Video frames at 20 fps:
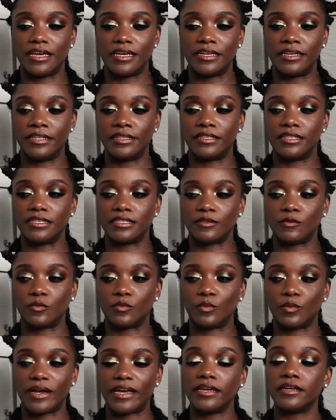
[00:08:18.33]
in the
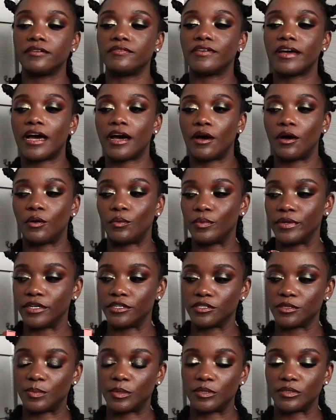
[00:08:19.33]
way of how we
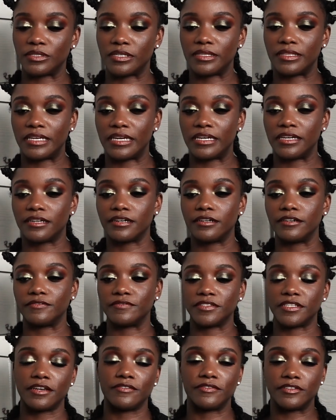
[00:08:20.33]
are supposed to think
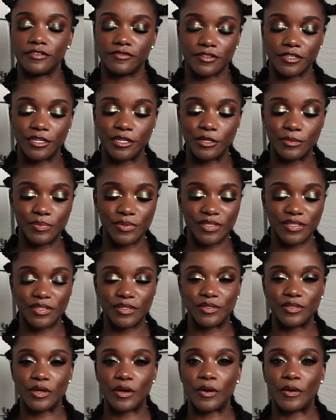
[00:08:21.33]
of 7 of Cups.
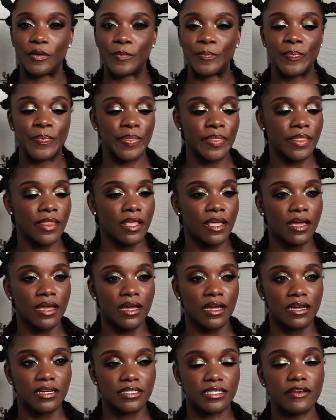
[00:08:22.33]
So
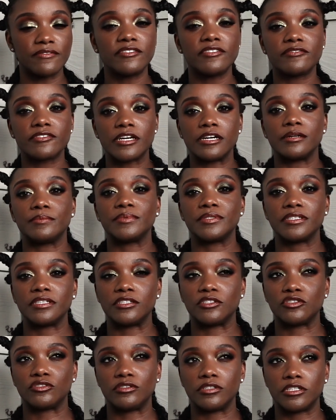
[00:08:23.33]
7 of Cups
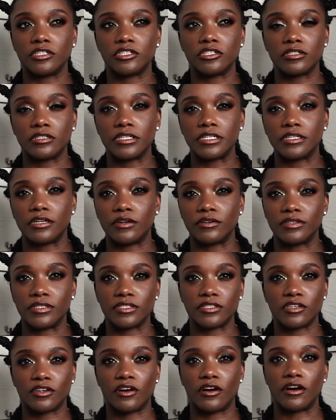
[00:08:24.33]
is traditionally known
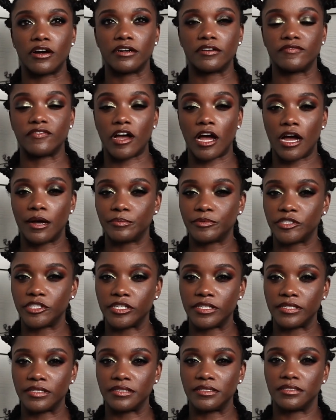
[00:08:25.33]
as the card of
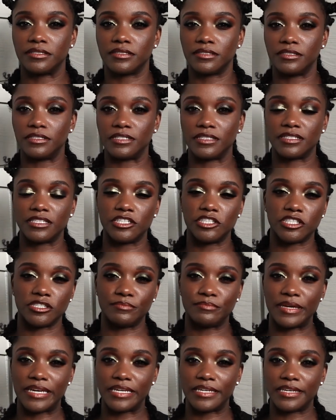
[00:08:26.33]
options,
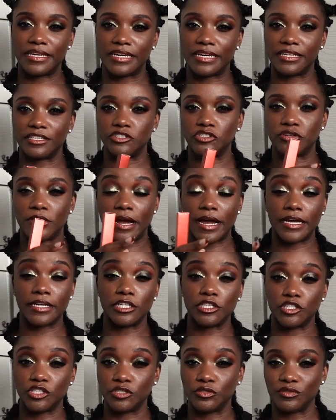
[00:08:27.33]
decision making, trying
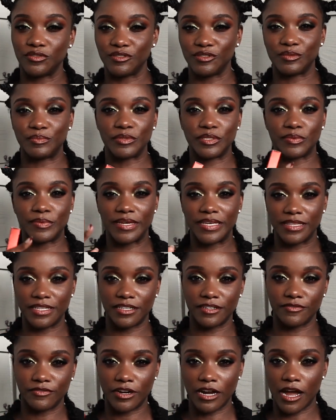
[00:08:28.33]
to choose between the
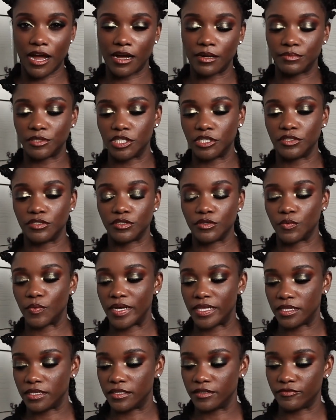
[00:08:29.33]
different options or
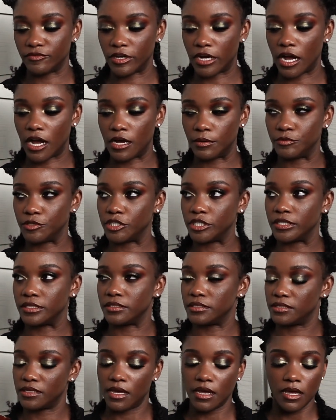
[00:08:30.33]
weigh the different
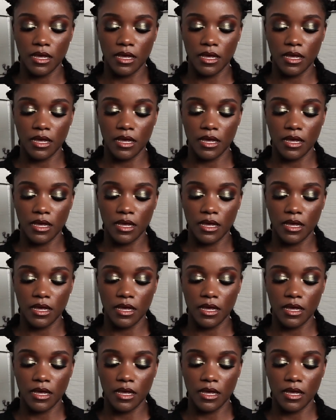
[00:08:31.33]
options.